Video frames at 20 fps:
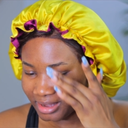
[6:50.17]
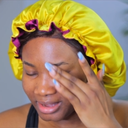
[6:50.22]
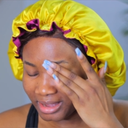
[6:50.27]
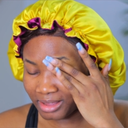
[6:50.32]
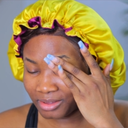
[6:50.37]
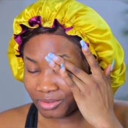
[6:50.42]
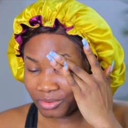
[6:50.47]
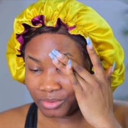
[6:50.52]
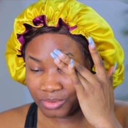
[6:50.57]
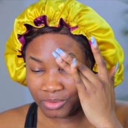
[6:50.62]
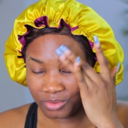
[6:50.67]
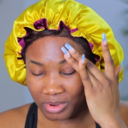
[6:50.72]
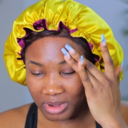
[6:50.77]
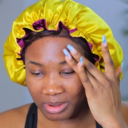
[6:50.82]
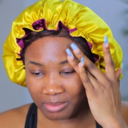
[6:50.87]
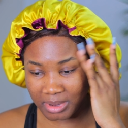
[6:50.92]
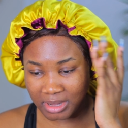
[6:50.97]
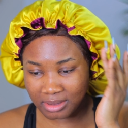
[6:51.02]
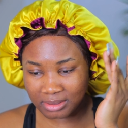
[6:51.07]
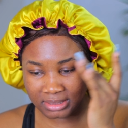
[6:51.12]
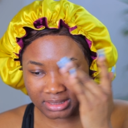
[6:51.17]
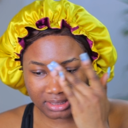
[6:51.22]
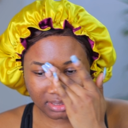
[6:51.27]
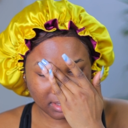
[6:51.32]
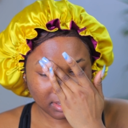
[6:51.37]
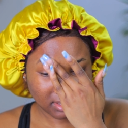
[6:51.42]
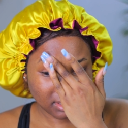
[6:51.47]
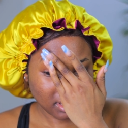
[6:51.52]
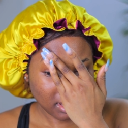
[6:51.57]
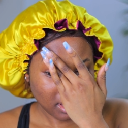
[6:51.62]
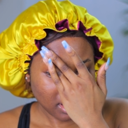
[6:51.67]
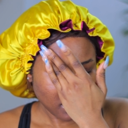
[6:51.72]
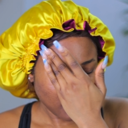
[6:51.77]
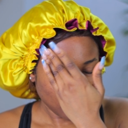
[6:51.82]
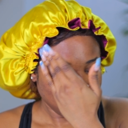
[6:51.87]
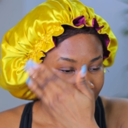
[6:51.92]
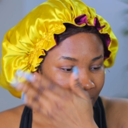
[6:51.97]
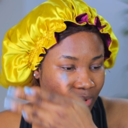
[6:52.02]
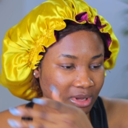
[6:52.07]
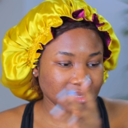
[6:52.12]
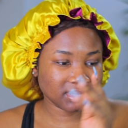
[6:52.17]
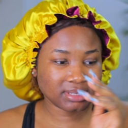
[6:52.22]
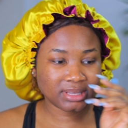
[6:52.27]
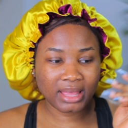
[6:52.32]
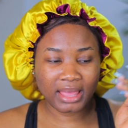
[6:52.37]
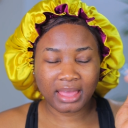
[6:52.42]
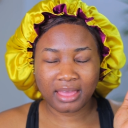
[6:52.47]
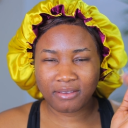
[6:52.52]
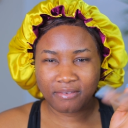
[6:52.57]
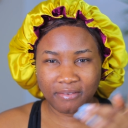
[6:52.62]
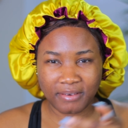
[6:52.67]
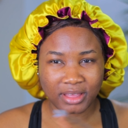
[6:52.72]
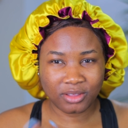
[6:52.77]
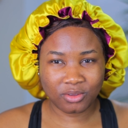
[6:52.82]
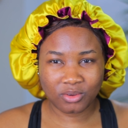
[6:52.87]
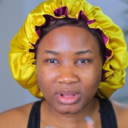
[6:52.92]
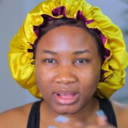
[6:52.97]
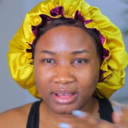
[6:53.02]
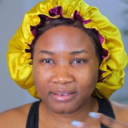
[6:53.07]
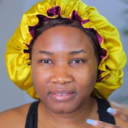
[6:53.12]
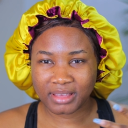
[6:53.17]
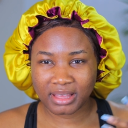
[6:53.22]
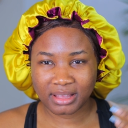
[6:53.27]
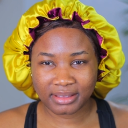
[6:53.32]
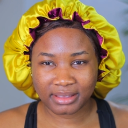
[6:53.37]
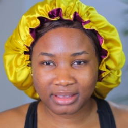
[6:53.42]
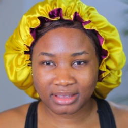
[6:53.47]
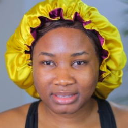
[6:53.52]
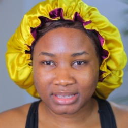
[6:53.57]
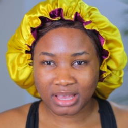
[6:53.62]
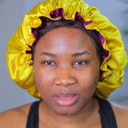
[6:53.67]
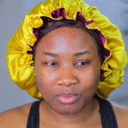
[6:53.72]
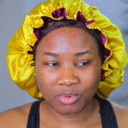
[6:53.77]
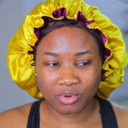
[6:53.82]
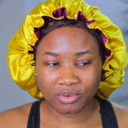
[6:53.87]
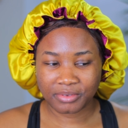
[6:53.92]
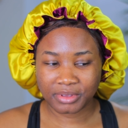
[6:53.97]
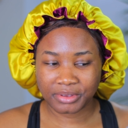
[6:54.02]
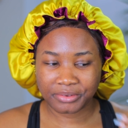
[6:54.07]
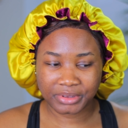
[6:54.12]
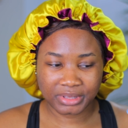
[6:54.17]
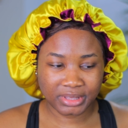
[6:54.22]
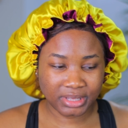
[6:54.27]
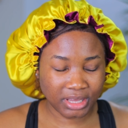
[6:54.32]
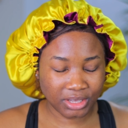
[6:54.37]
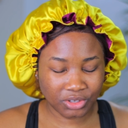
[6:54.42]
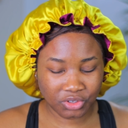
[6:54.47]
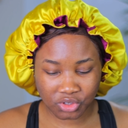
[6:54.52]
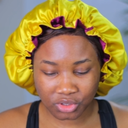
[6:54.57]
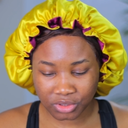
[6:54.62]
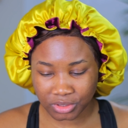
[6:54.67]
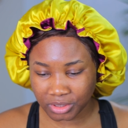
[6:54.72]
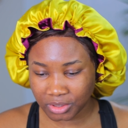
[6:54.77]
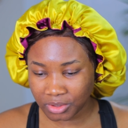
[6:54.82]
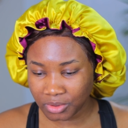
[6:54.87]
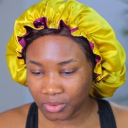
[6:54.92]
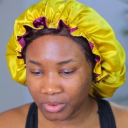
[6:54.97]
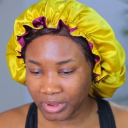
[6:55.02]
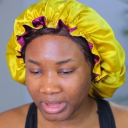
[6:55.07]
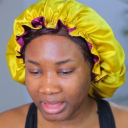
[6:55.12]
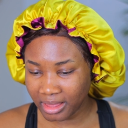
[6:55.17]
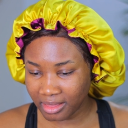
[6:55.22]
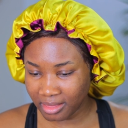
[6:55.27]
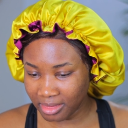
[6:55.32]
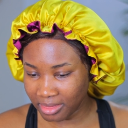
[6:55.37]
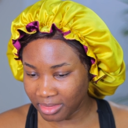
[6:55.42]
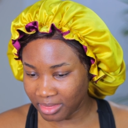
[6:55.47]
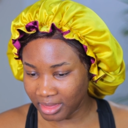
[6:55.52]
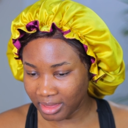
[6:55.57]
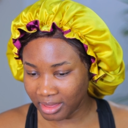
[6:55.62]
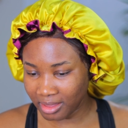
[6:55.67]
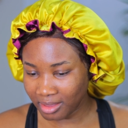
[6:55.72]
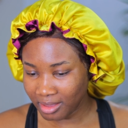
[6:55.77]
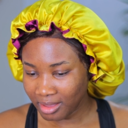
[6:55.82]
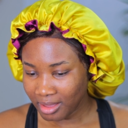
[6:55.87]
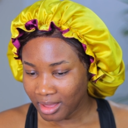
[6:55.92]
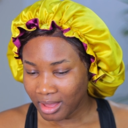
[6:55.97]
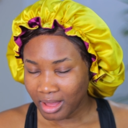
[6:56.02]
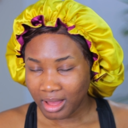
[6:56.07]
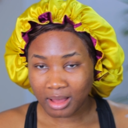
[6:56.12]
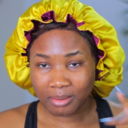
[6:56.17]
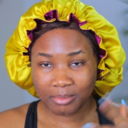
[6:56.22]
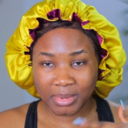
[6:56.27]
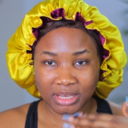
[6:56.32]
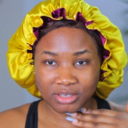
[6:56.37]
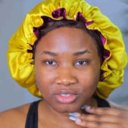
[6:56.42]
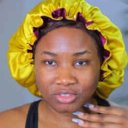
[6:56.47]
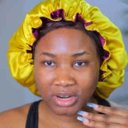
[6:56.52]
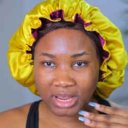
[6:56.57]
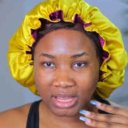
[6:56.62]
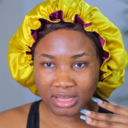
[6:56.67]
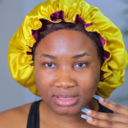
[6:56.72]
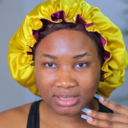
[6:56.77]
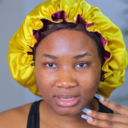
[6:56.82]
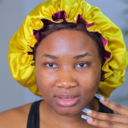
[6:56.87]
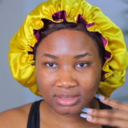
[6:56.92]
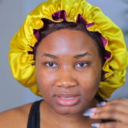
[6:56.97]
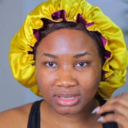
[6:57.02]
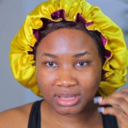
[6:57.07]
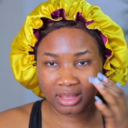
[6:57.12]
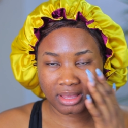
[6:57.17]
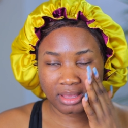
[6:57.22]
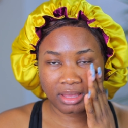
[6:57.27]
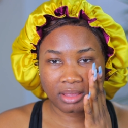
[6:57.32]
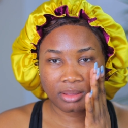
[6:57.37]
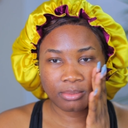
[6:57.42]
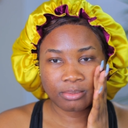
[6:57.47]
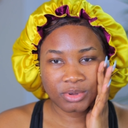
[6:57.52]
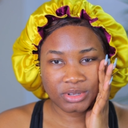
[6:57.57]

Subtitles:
I don't know about it, but if I don't have any type of irritation or anything, I might try it out again.